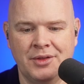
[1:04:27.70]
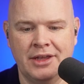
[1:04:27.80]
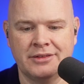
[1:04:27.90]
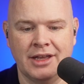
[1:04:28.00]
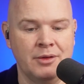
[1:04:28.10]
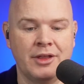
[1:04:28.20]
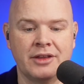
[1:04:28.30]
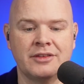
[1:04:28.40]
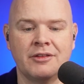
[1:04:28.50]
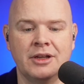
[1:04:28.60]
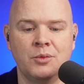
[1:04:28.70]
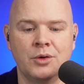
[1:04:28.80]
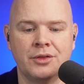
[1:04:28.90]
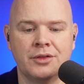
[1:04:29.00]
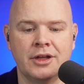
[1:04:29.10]
on their site. Well, that's definitely
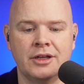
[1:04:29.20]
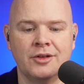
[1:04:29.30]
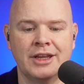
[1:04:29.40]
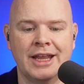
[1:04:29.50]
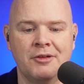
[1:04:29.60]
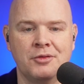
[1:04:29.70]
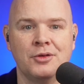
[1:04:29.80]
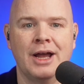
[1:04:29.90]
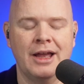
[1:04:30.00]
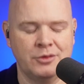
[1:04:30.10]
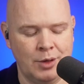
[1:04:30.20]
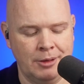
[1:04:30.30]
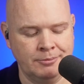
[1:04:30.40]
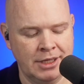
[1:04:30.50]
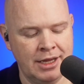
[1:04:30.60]
worth looking out for as
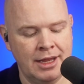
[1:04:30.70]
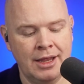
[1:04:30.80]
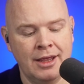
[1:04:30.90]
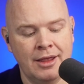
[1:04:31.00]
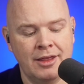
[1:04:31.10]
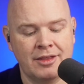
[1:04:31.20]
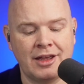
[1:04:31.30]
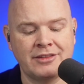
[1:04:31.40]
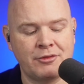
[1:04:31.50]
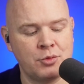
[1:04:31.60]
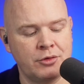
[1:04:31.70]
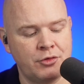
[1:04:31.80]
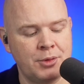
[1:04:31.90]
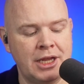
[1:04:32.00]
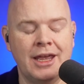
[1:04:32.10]
well. Thanks everyone
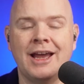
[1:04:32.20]
for being